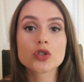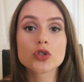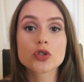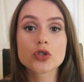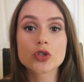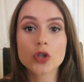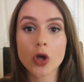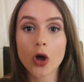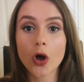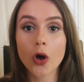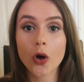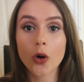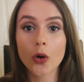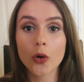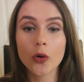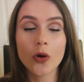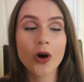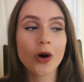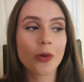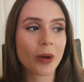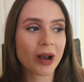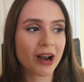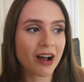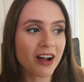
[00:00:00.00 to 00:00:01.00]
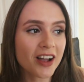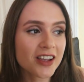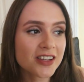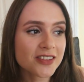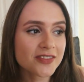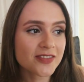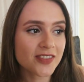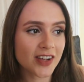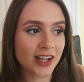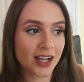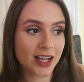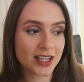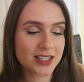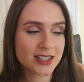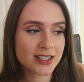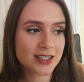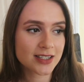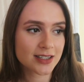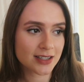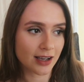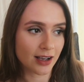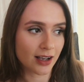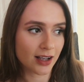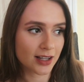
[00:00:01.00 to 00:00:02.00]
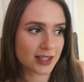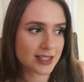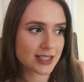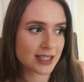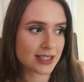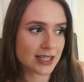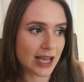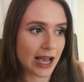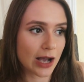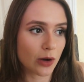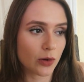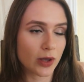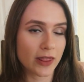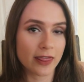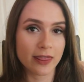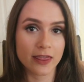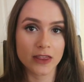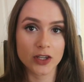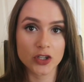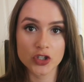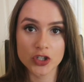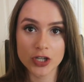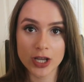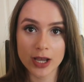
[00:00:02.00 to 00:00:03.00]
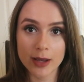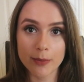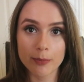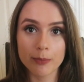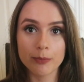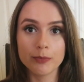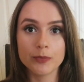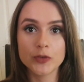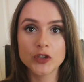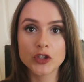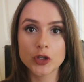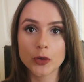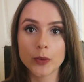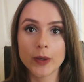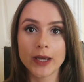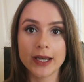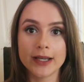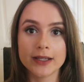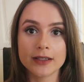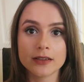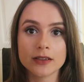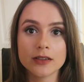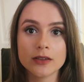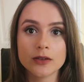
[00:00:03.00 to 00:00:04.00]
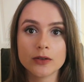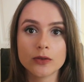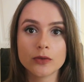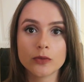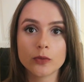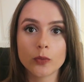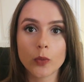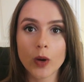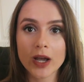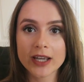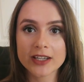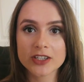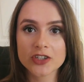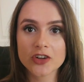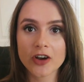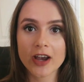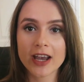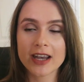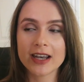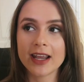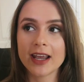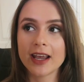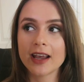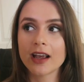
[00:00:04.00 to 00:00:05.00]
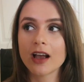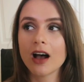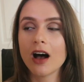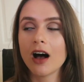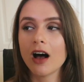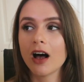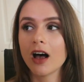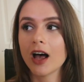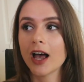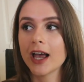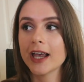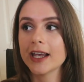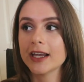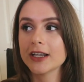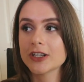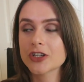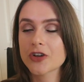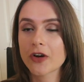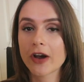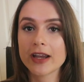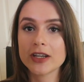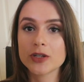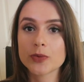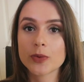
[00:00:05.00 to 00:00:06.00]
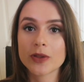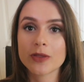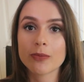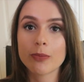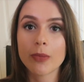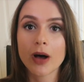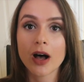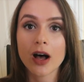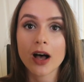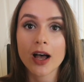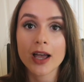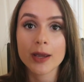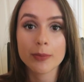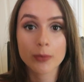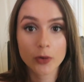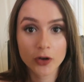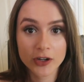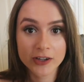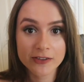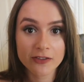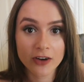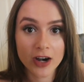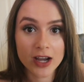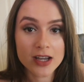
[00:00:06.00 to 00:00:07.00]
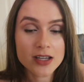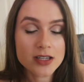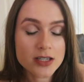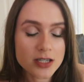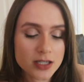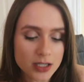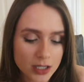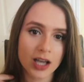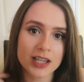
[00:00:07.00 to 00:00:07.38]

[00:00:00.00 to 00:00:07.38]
So when I first started out in the gym doing weight training, I trained with my boyfriend.